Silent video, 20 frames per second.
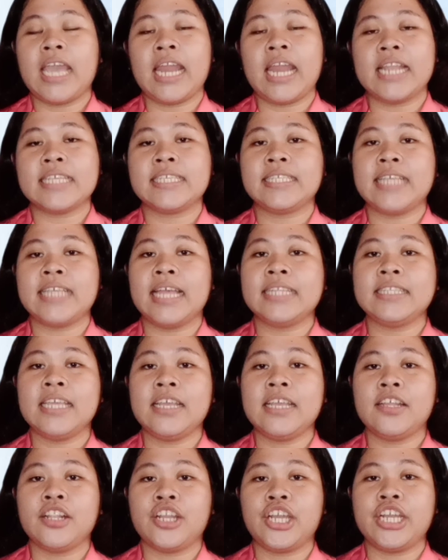
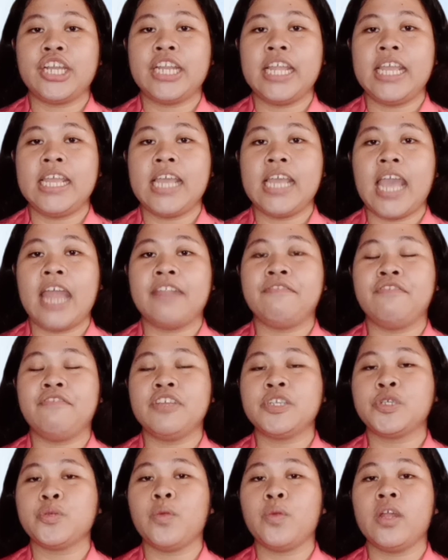kinesthetic learning, and
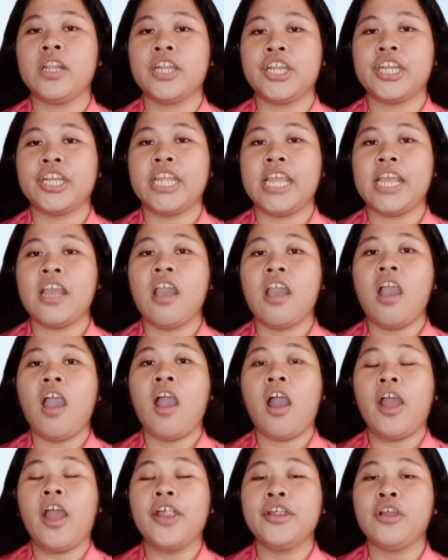visual learning
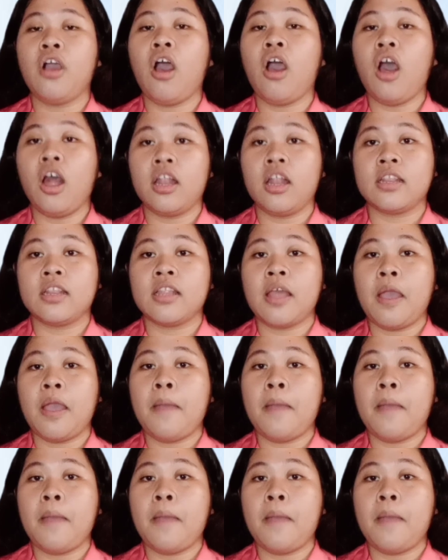are all